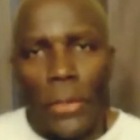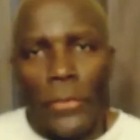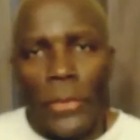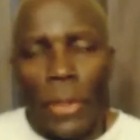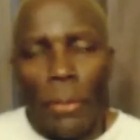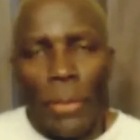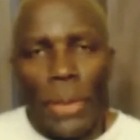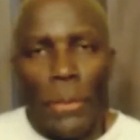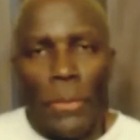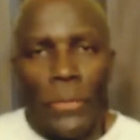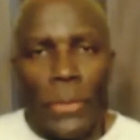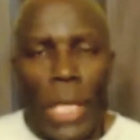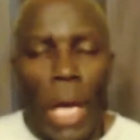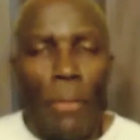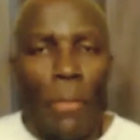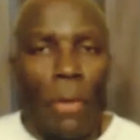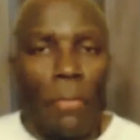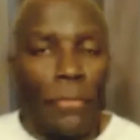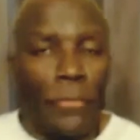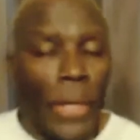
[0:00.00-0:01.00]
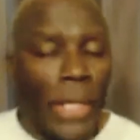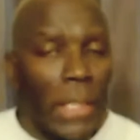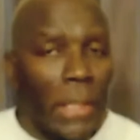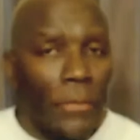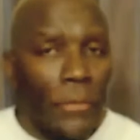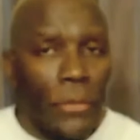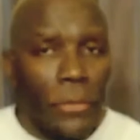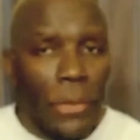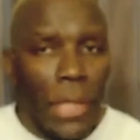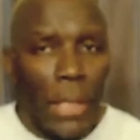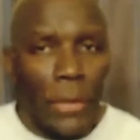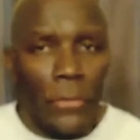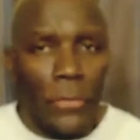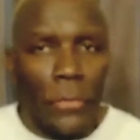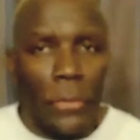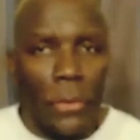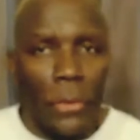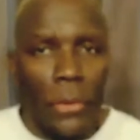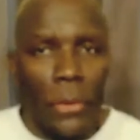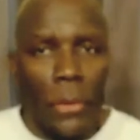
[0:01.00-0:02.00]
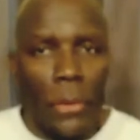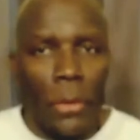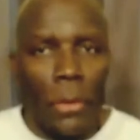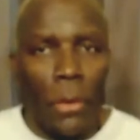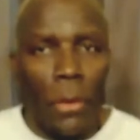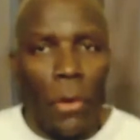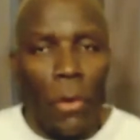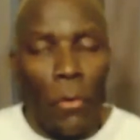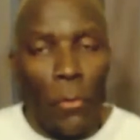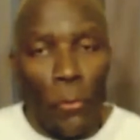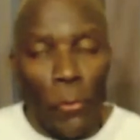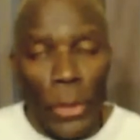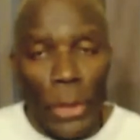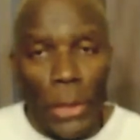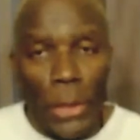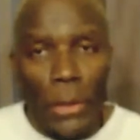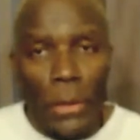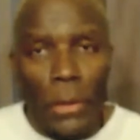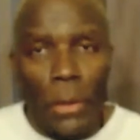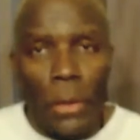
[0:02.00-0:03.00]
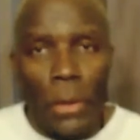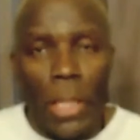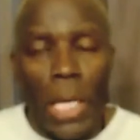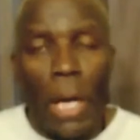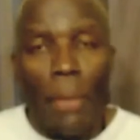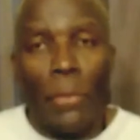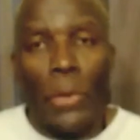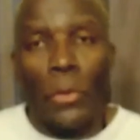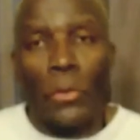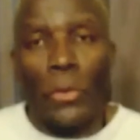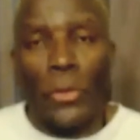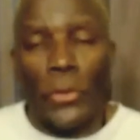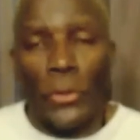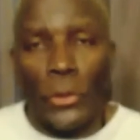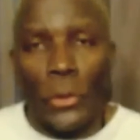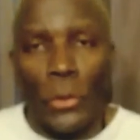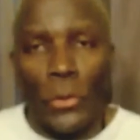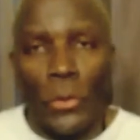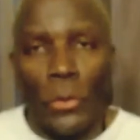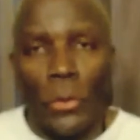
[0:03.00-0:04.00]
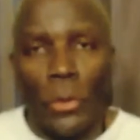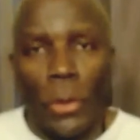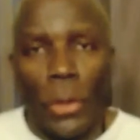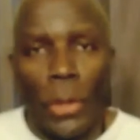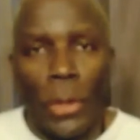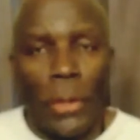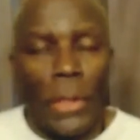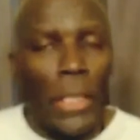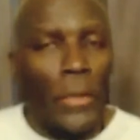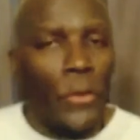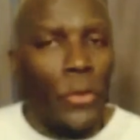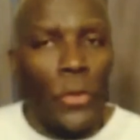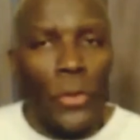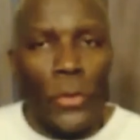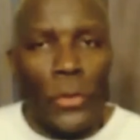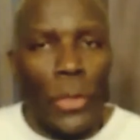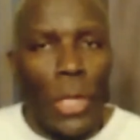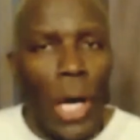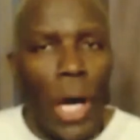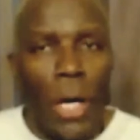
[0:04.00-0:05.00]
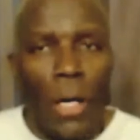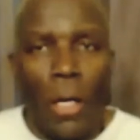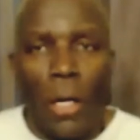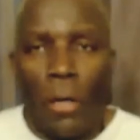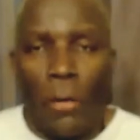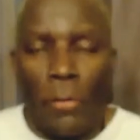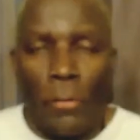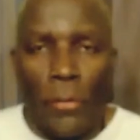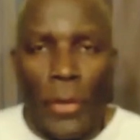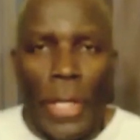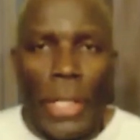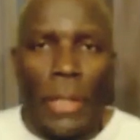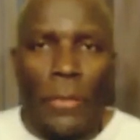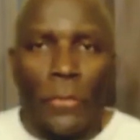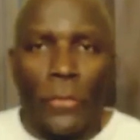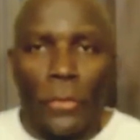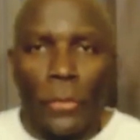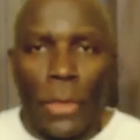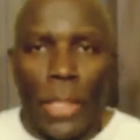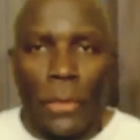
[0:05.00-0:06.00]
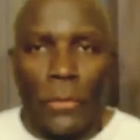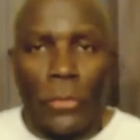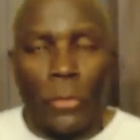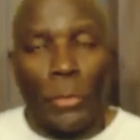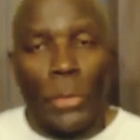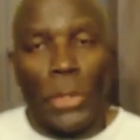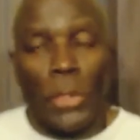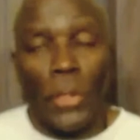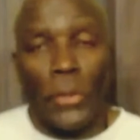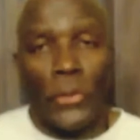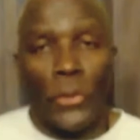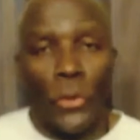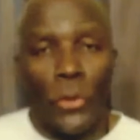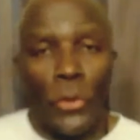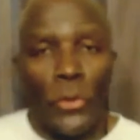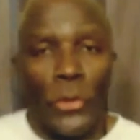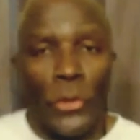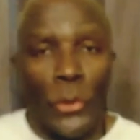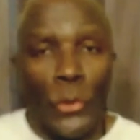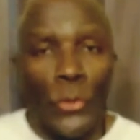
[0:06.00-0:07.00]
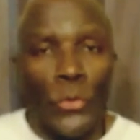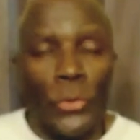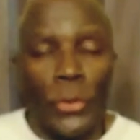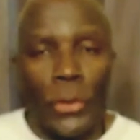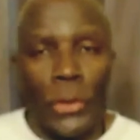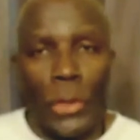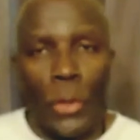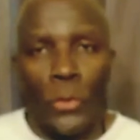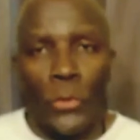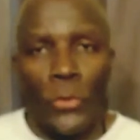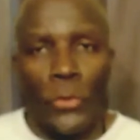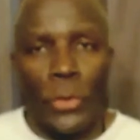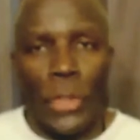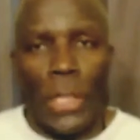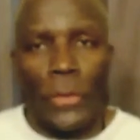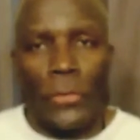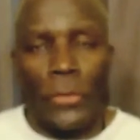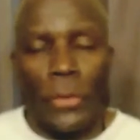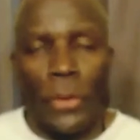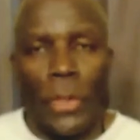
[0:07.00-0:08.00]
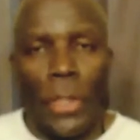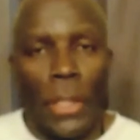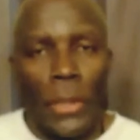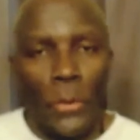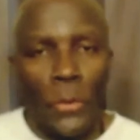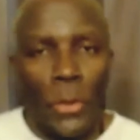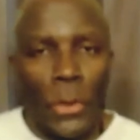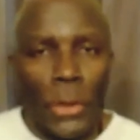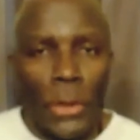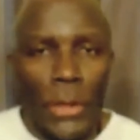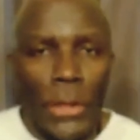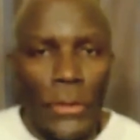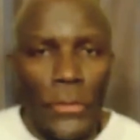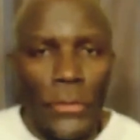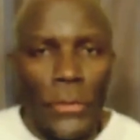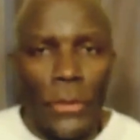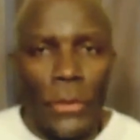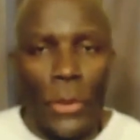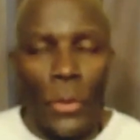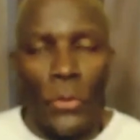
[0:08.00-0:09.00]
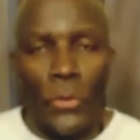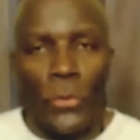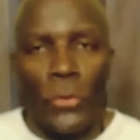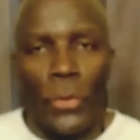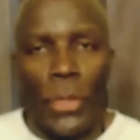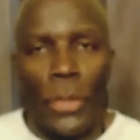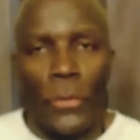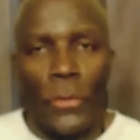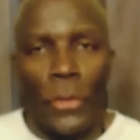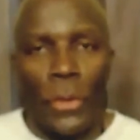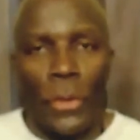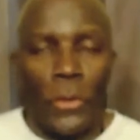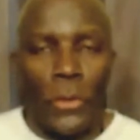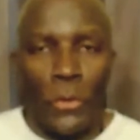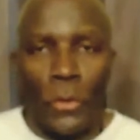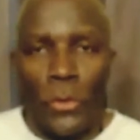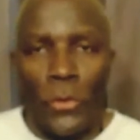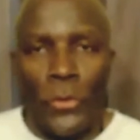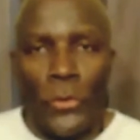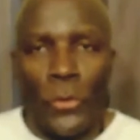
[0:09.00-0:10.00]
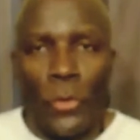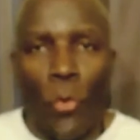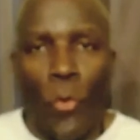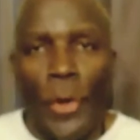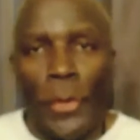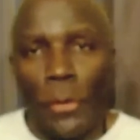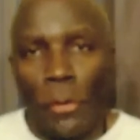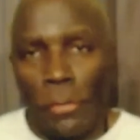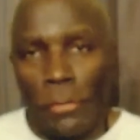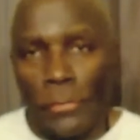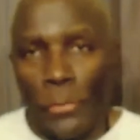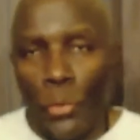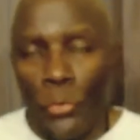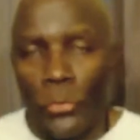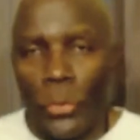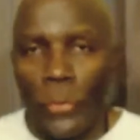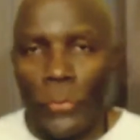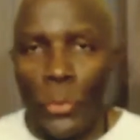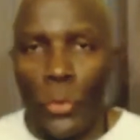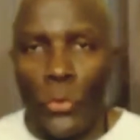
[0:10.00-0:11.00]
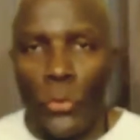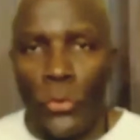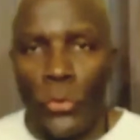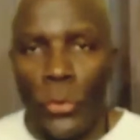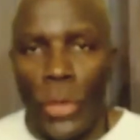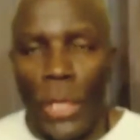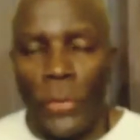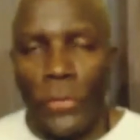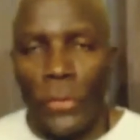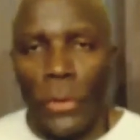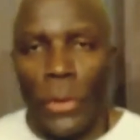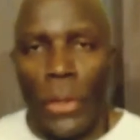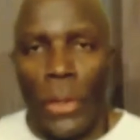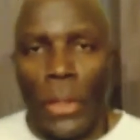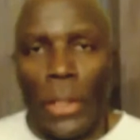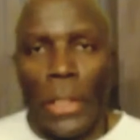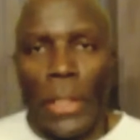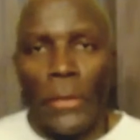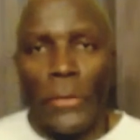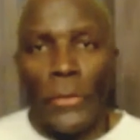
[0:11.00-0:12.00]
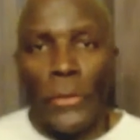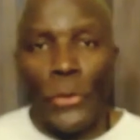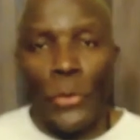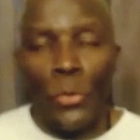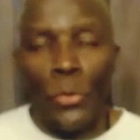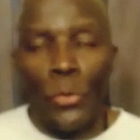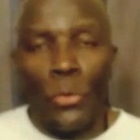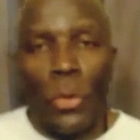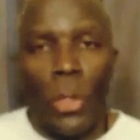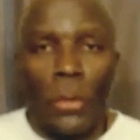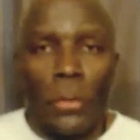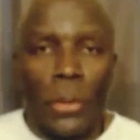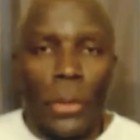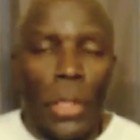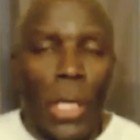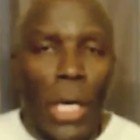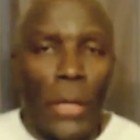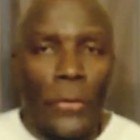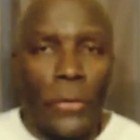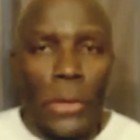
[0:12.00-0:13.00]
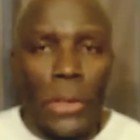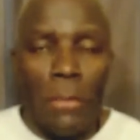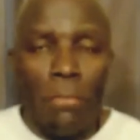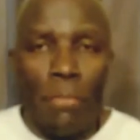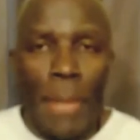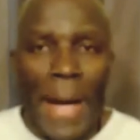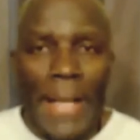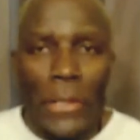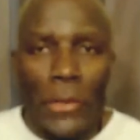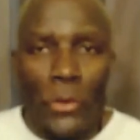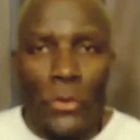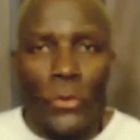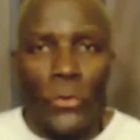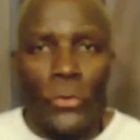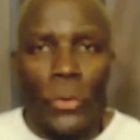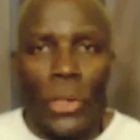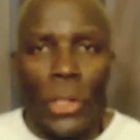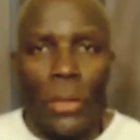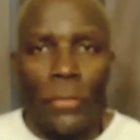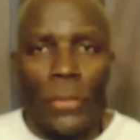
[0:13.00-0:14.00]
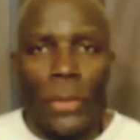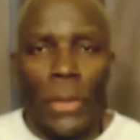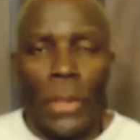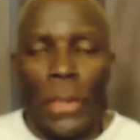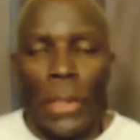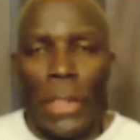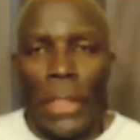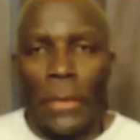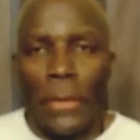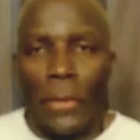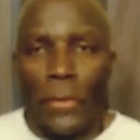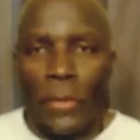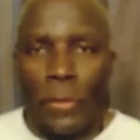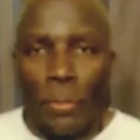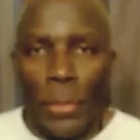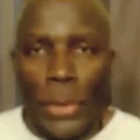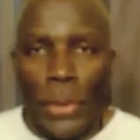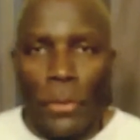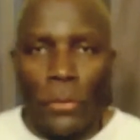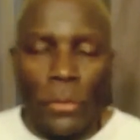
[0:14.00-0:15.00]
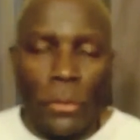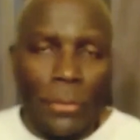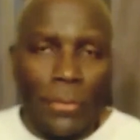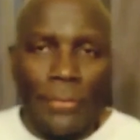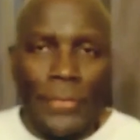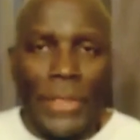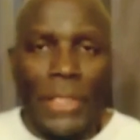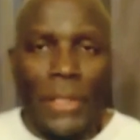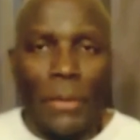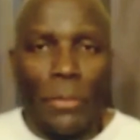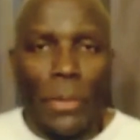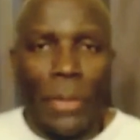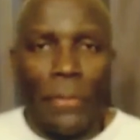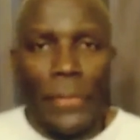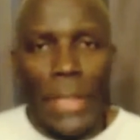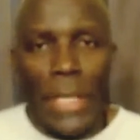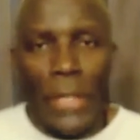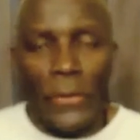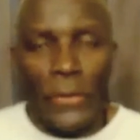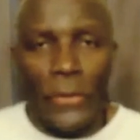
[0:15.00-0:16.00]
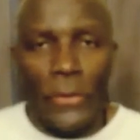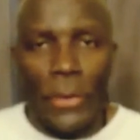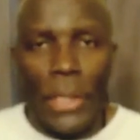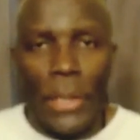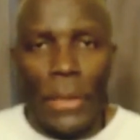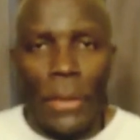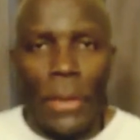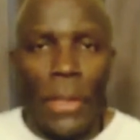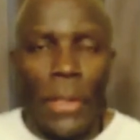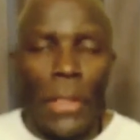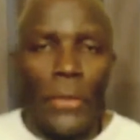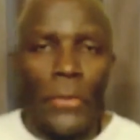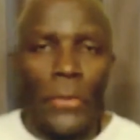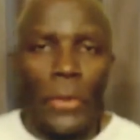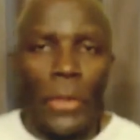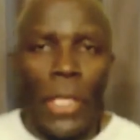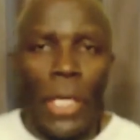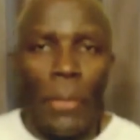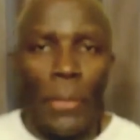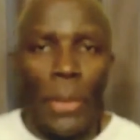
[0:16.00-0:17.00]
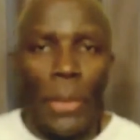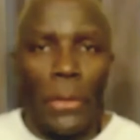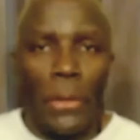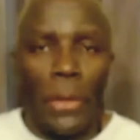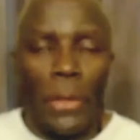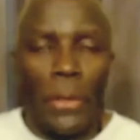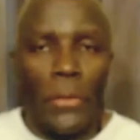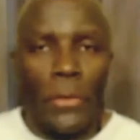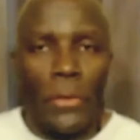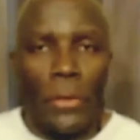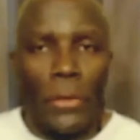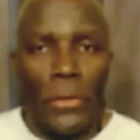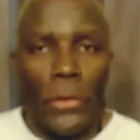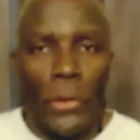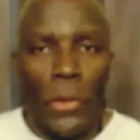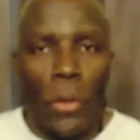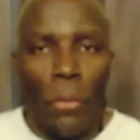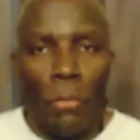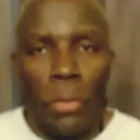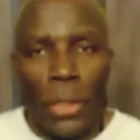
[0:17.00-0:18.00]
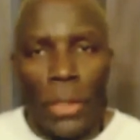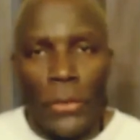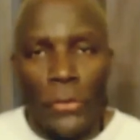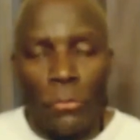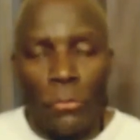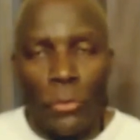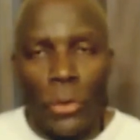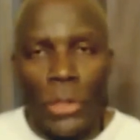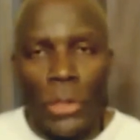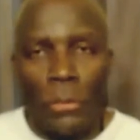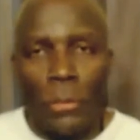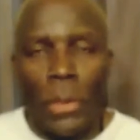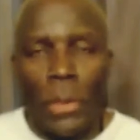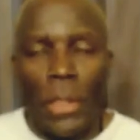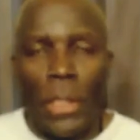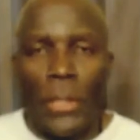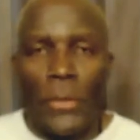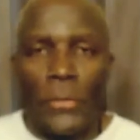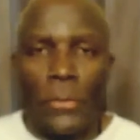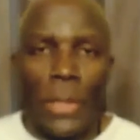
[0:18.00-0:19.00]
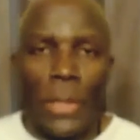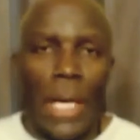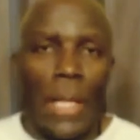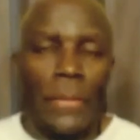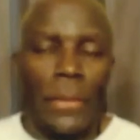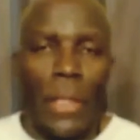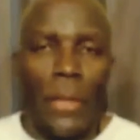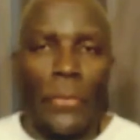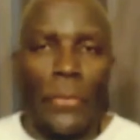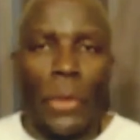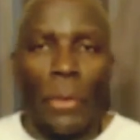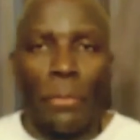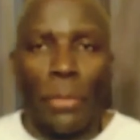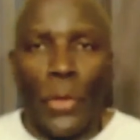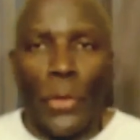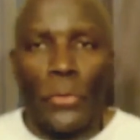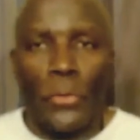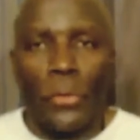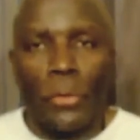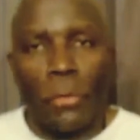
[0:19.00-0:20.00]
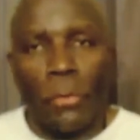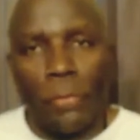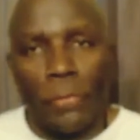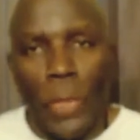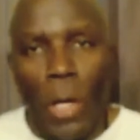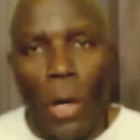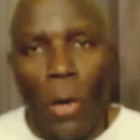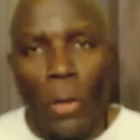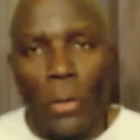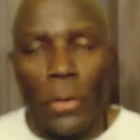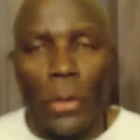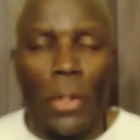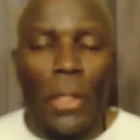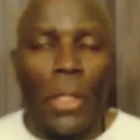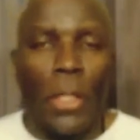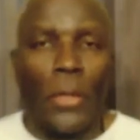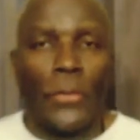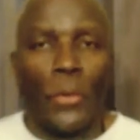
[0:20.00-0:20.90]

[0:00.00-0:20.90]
Some people say, I'm afraid of snakes. Oh, really? I'm going to show you that you're not afraid of snakes, because you're using those snakes, you're kissing those snakes, you're enjoying the fruits of those snakes, and you are constantly biting yourself, and the spiritual venom of that snake is coming into your bloodstream. It's not the other person's fault.